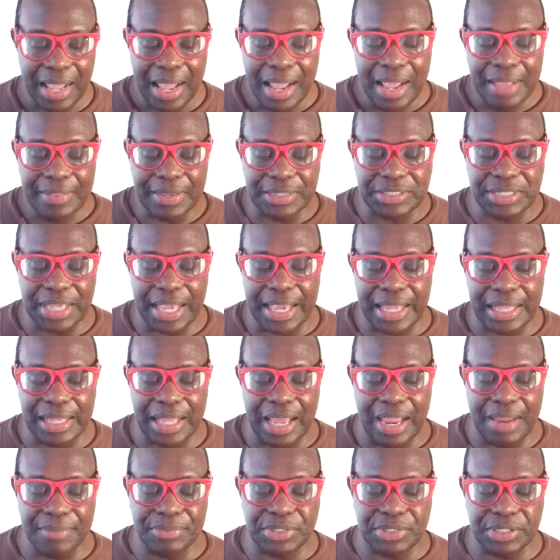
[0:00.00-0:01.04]
They say he
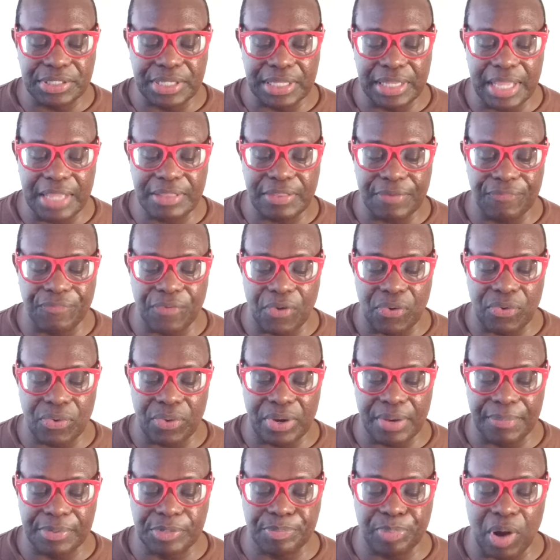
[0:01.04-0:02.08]
claimed to delete the photo
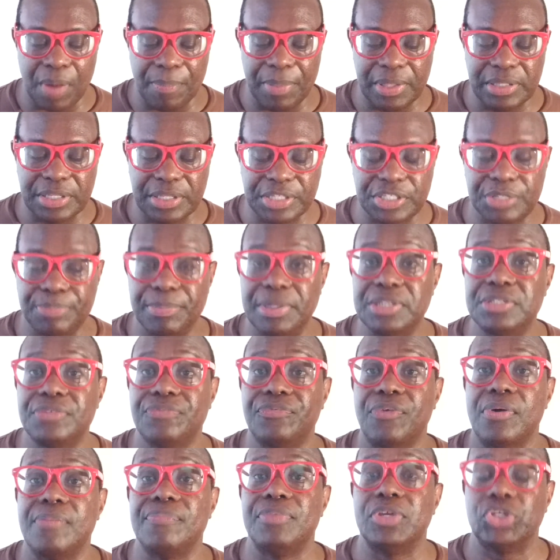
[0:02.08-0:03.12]
and it was promptly dismissed
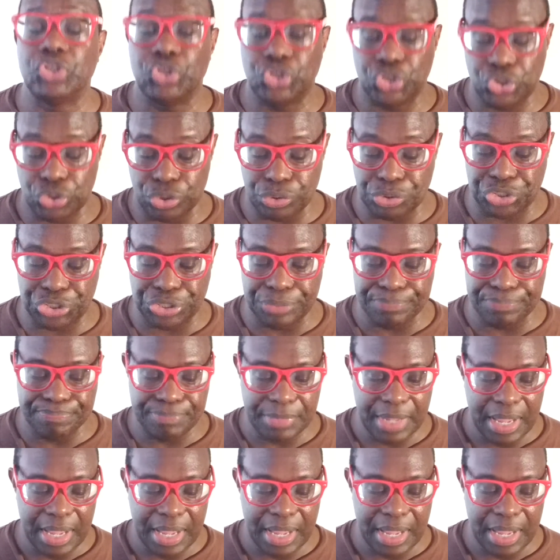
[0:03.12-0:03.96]
from the church.